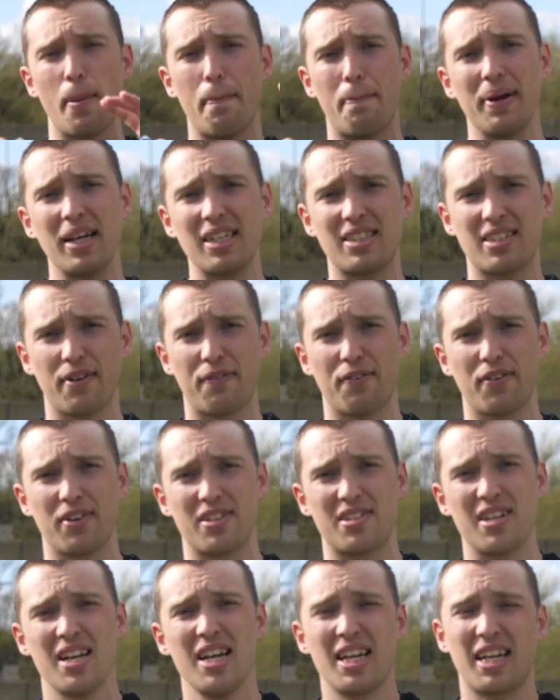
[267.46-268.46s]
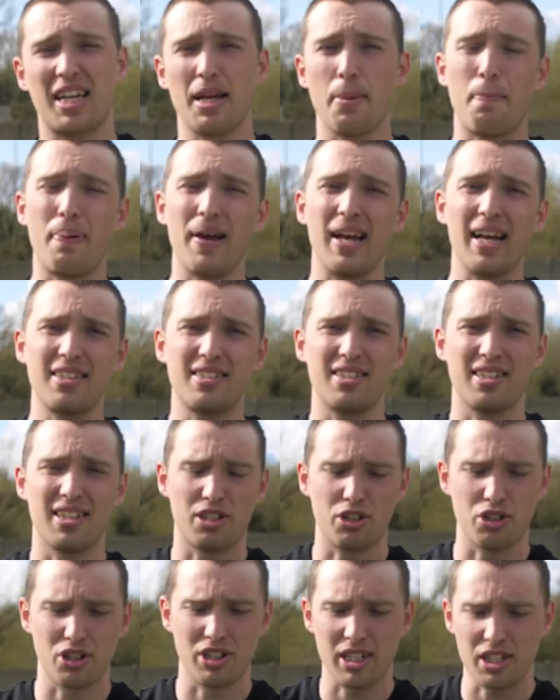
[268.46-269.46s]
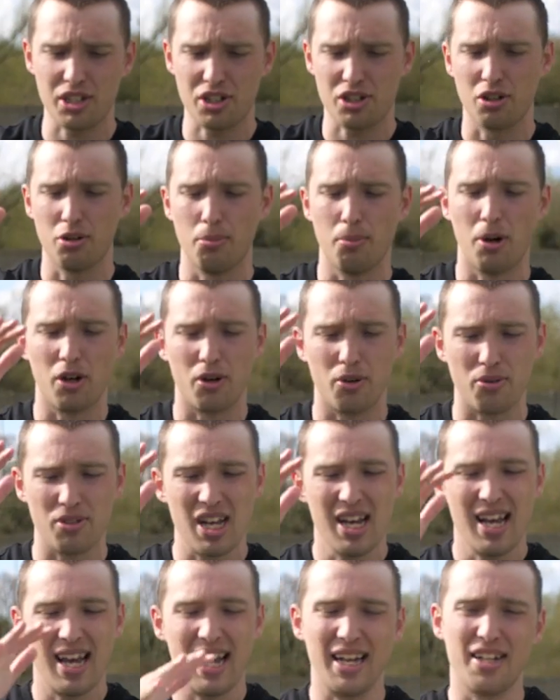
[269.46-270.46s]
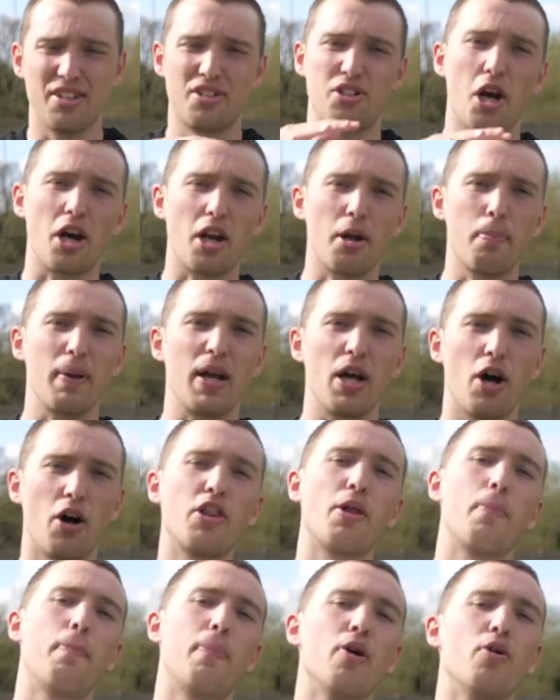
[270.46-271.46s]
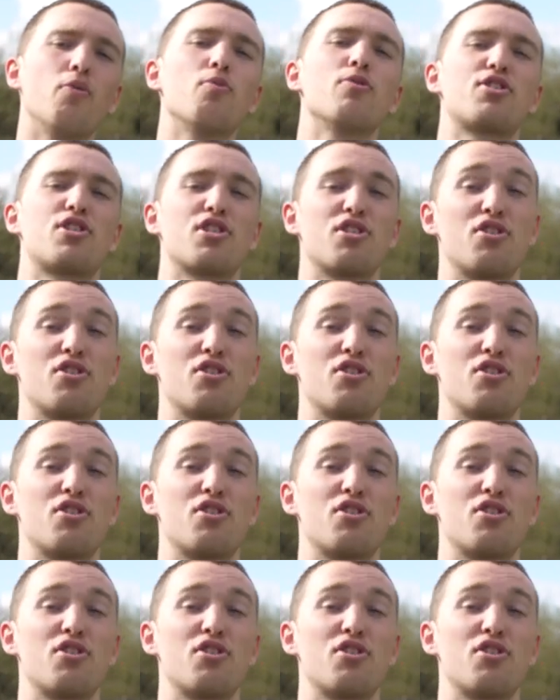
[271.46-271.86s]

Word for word: a big difference compared to the traditional models, it is going to be on the boot which